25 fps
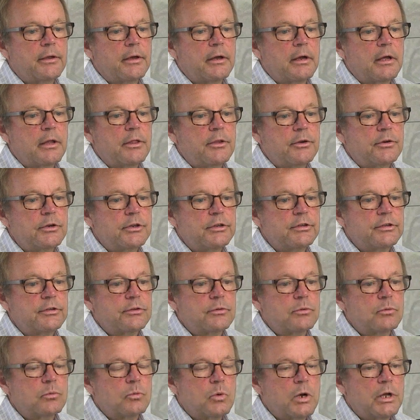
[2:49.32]
there
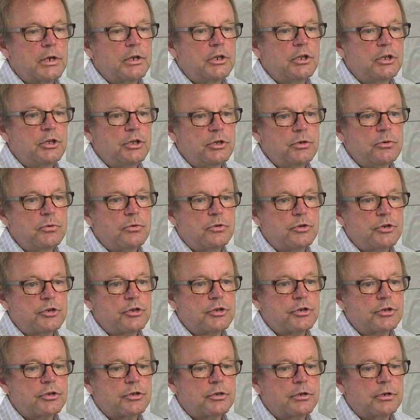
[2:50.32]
is one
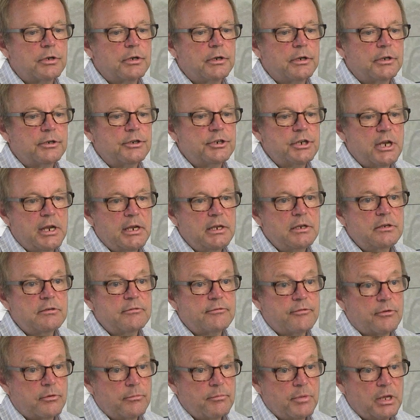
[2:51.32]
huge change
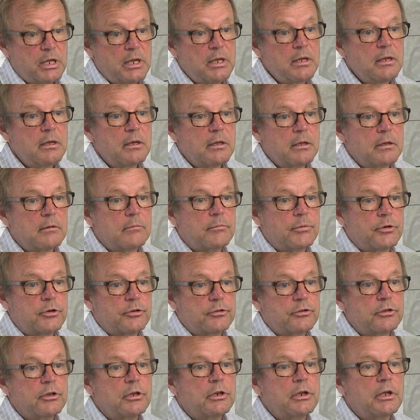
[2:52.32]
for me
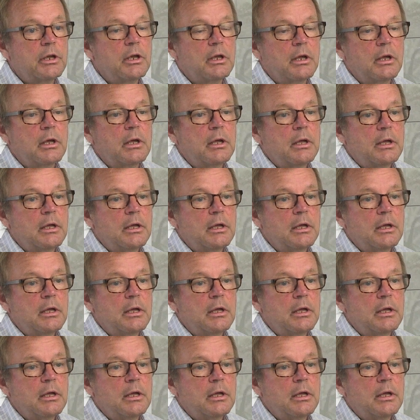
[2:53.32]
personally,